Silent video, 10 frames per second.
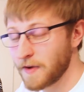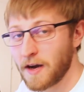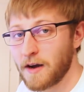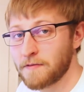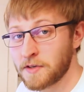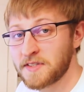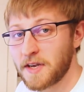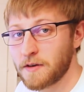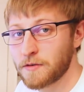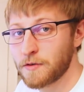for
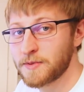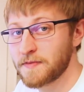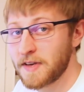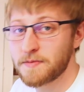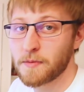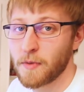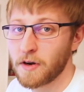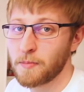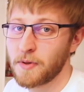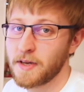sale groups, Facebook
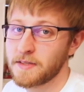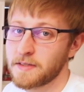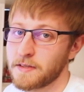Marketplace.